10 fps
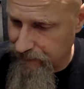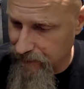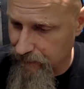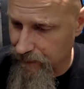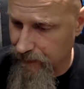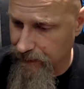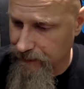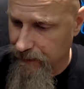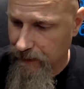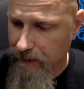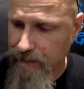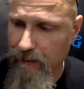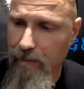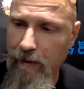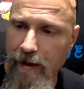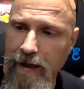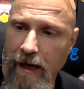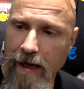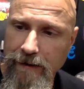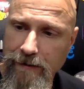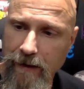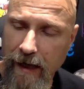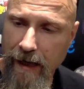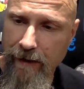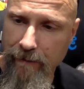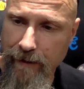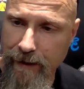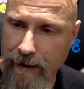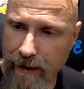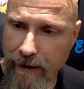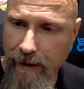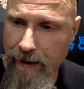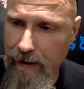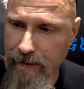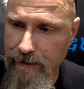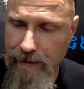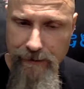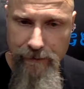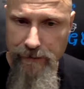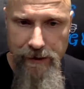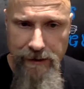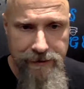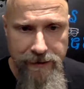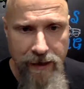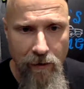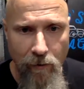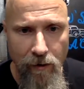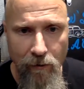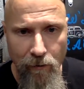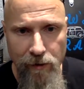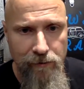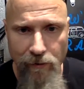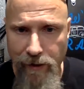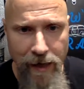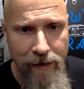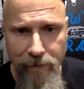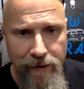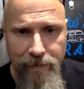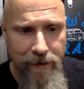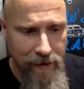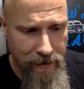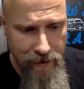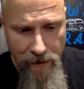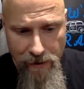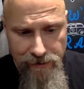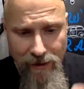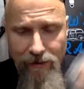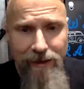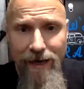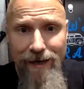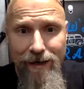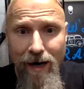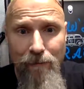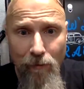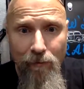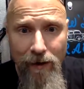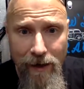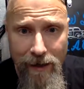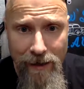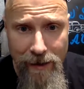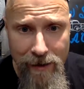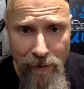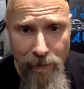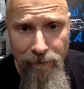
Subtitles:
some of these. So my buddy had them. And I was, as soon as I seen how well it worked on that, I'm like, man, so I only got a couple, but I got a couple